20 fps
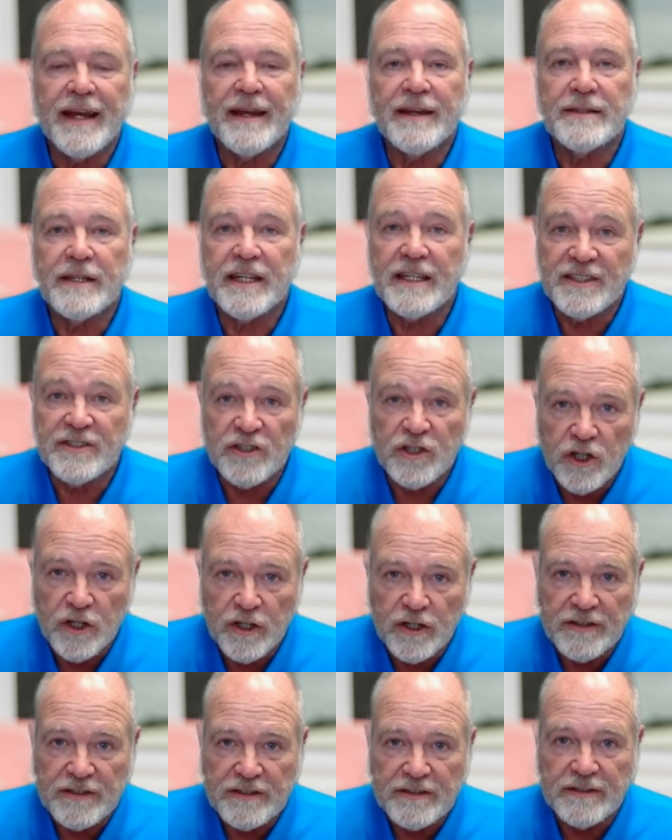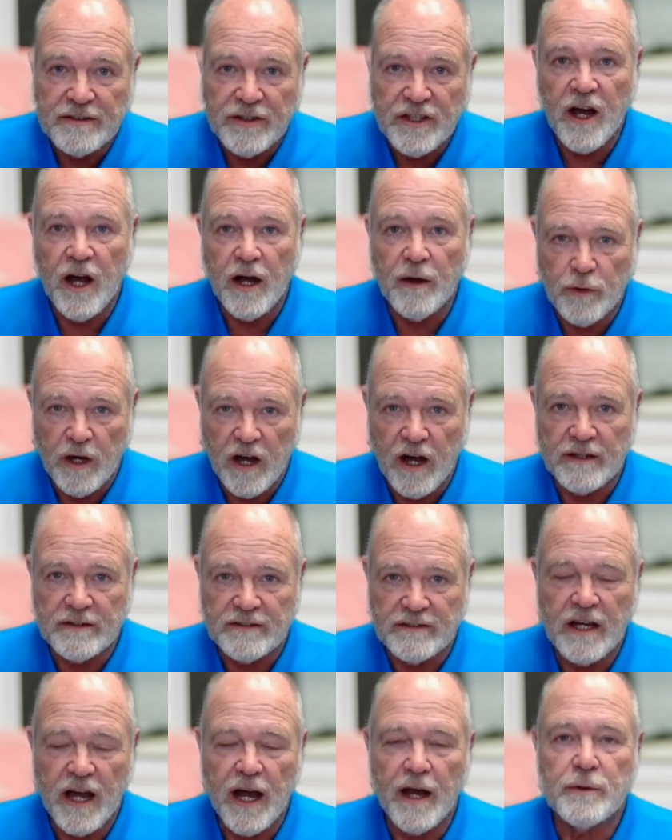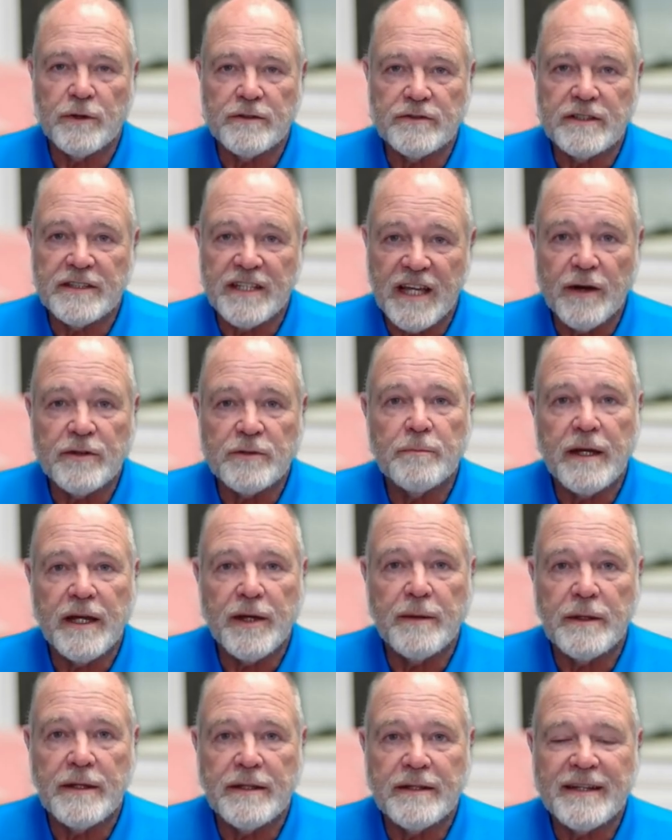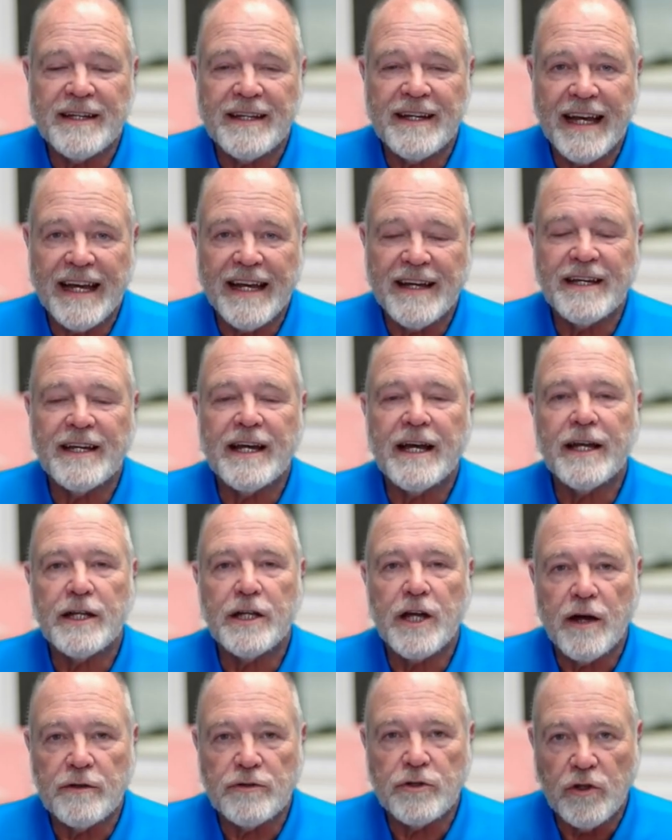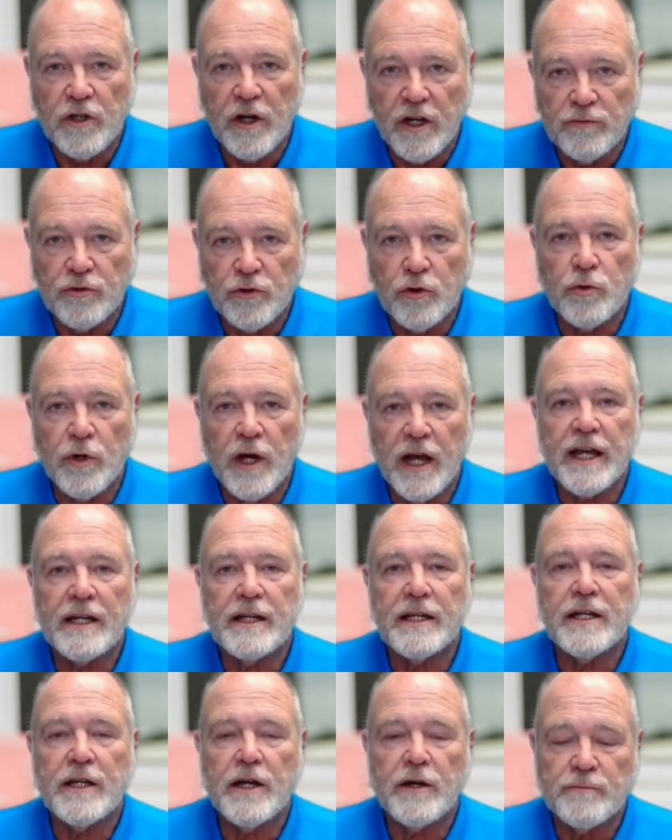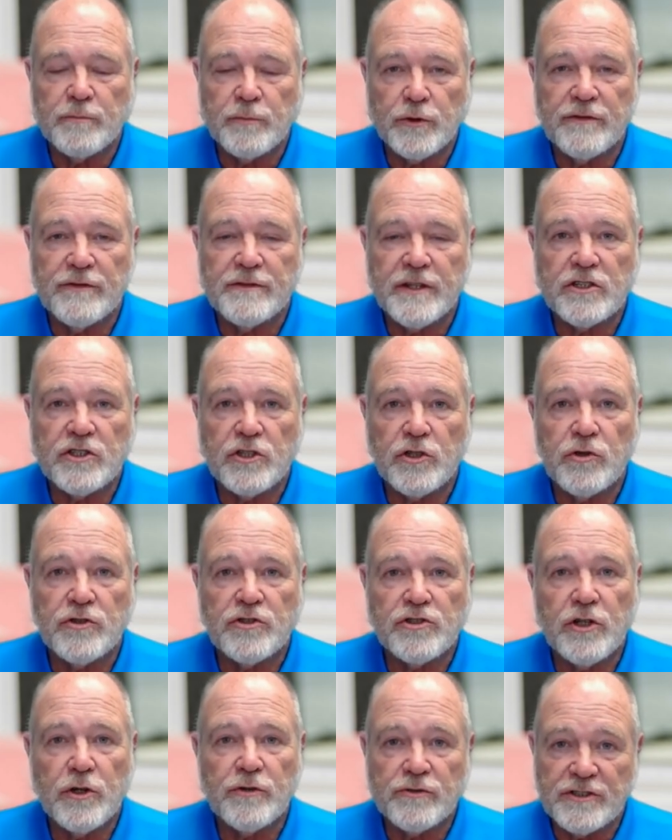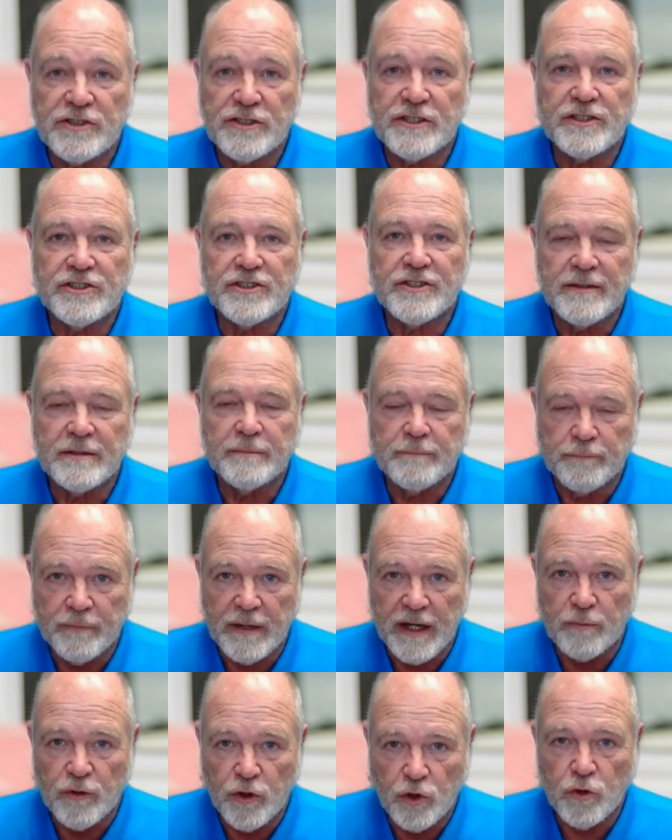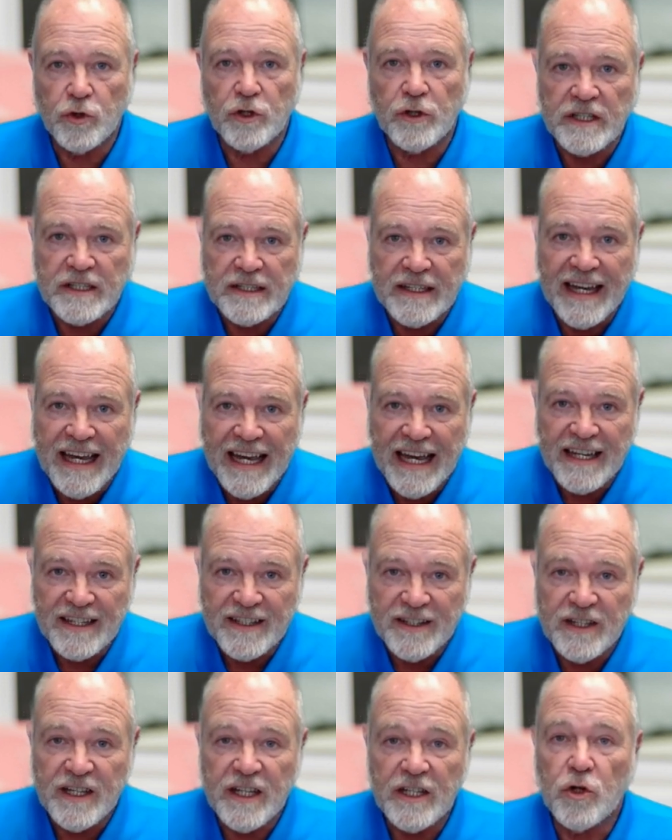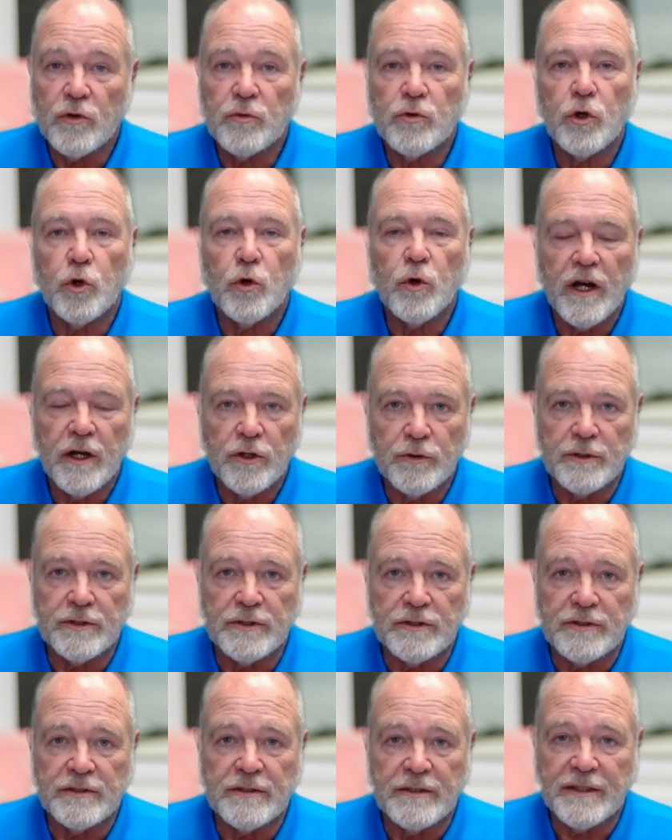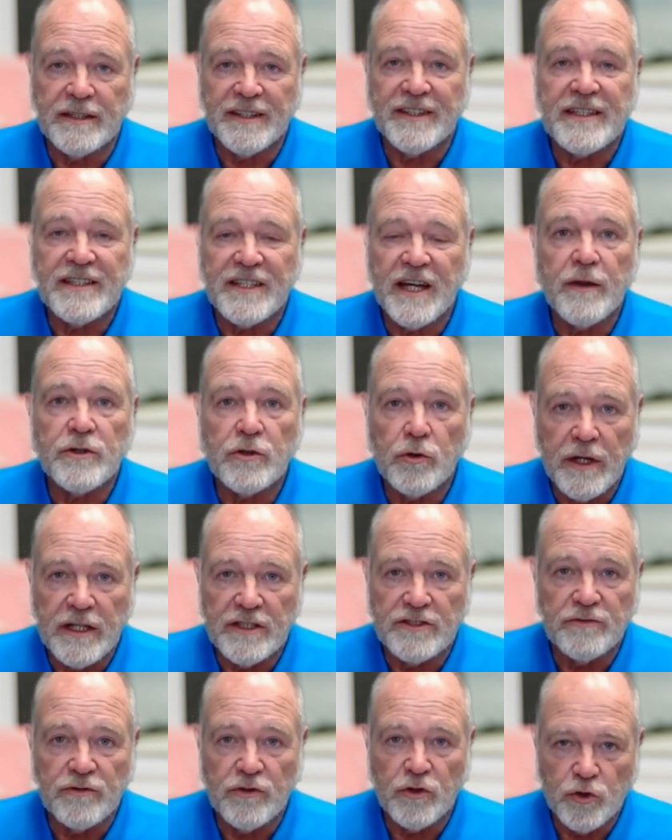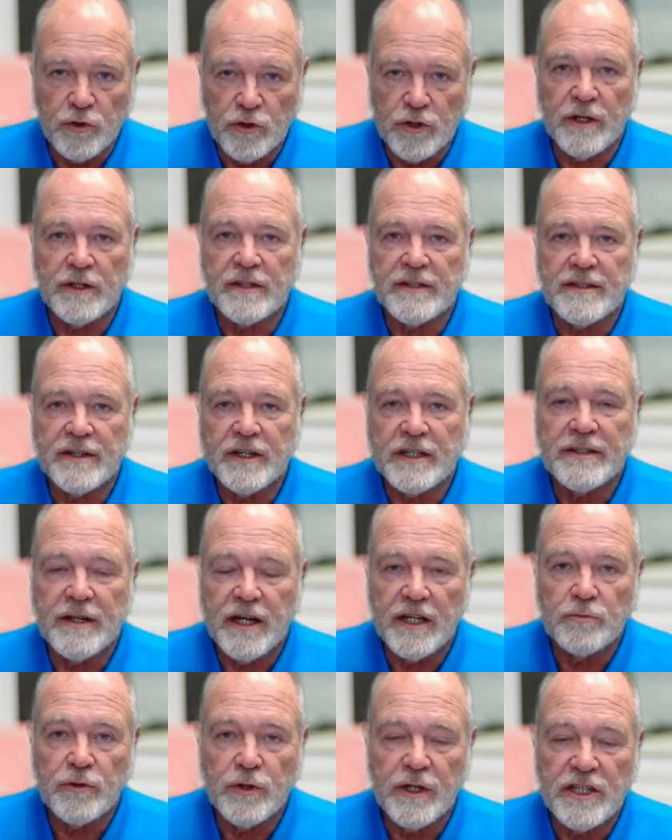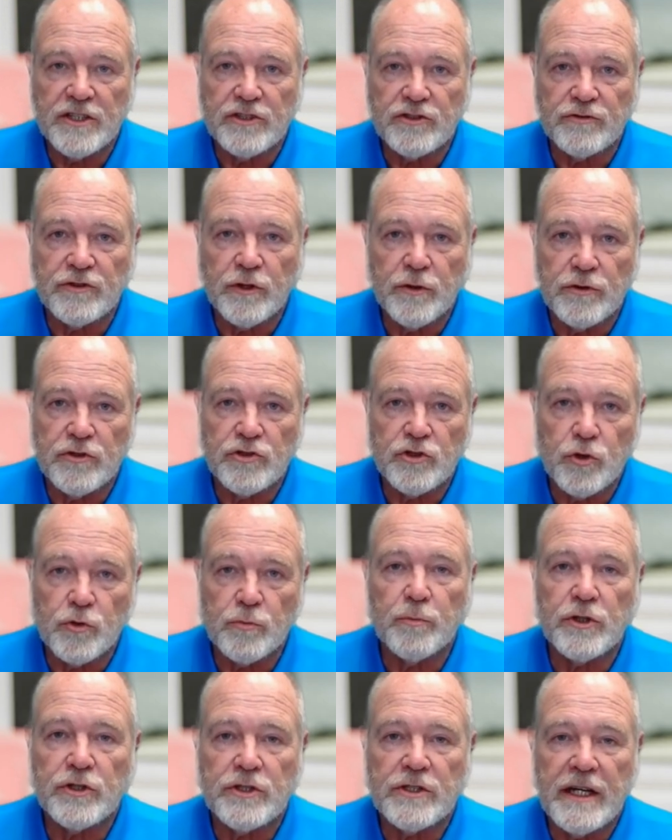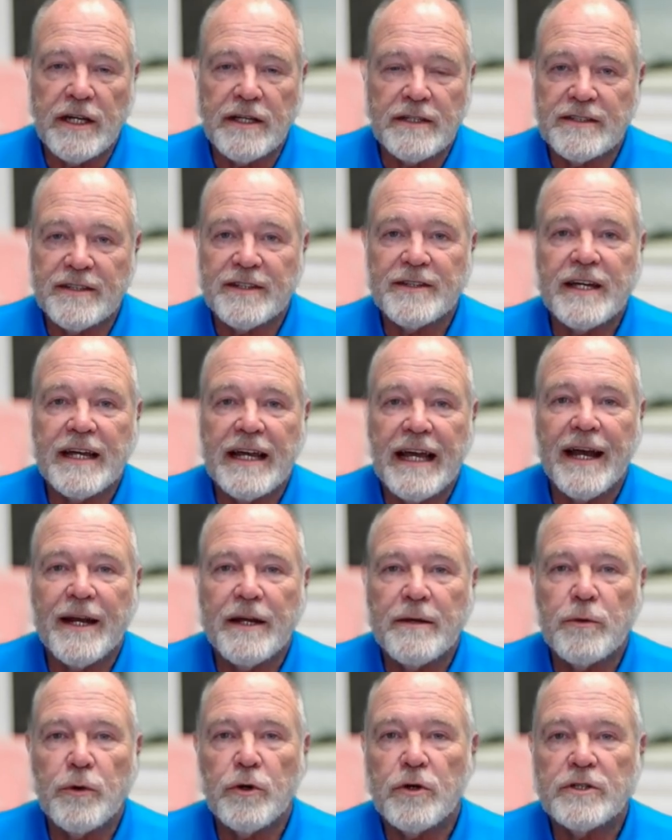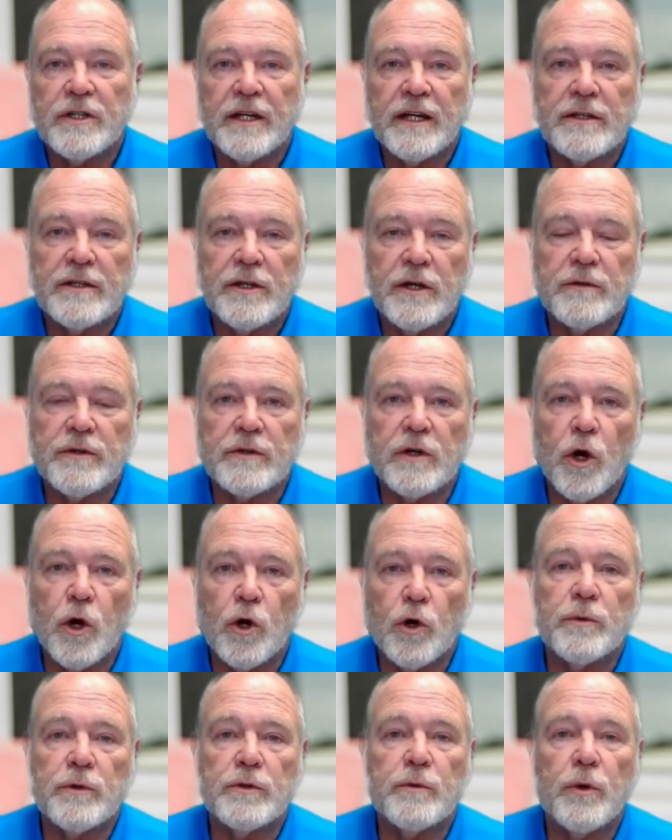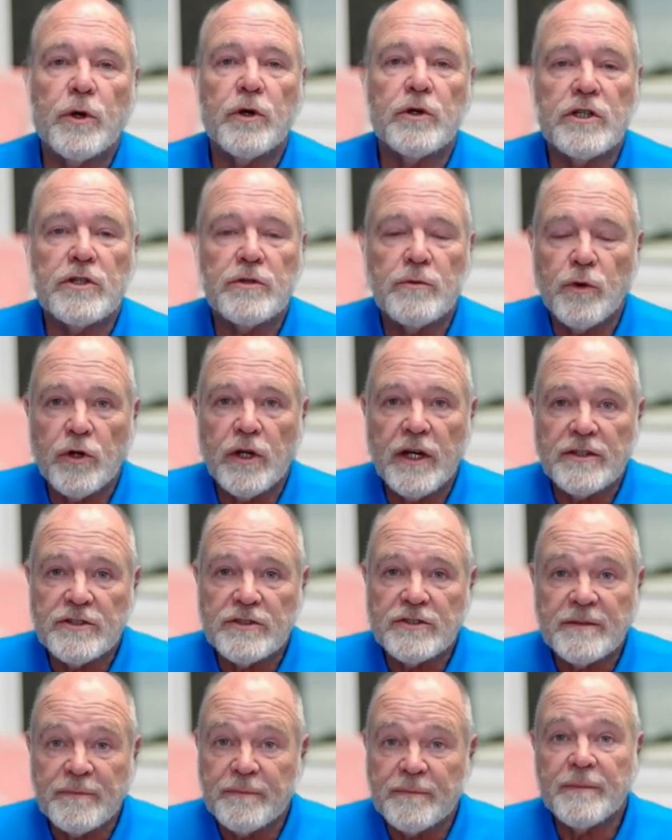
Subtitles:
These costs come on top of the down payment, and they cover a variety of professional services, paperwork, and legal requirements. In Southwest Florida, they range from 2% to 8% of the home's purchase price.